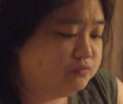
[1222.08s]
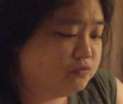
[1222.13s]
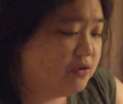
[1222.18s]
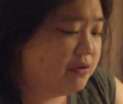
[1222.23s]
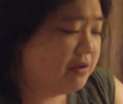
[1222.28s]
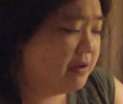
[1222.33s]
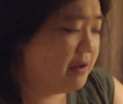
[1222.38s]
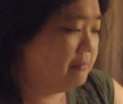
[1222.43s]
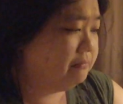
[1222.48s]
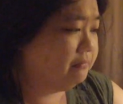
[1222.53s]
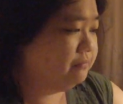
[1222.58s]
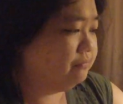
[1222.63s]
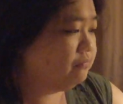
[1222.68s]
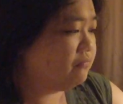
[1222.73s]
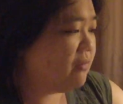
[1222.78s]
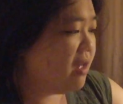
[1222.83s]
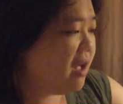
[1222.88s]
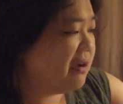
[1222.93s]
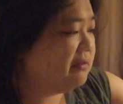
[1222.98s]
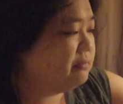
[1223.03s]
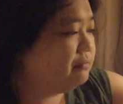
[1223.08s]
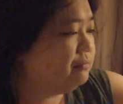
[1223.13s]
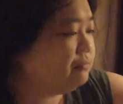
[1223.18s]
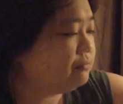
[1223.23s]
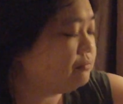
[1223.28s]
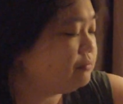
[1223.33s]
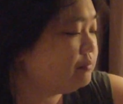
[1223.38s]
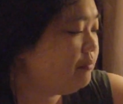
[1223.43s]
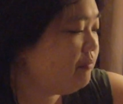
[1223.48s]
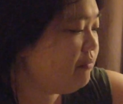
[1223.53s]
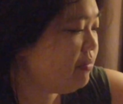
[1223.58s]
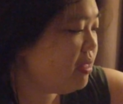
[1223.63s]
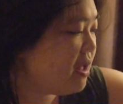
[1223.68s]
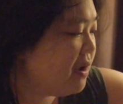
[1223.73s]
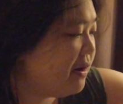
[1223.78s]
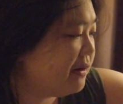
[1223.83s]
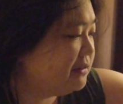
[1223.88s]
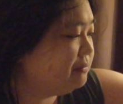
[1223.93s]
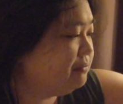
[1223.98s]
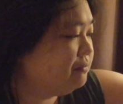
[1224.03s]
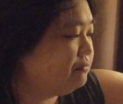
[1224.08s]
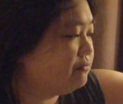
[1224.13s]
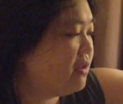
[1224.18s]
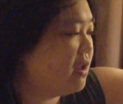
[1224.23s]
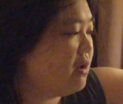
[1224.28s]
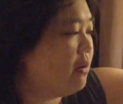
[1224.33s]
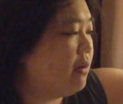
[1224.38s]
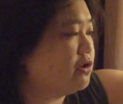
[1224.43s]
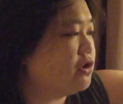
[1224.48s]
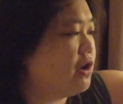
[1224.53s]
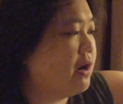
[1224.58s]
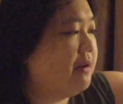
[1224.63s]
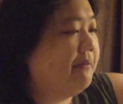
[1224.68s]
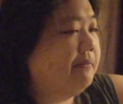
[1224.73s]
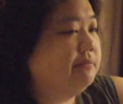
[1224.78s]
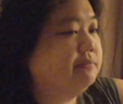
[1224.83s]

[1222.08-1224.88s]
Really good. Alright. You want to try?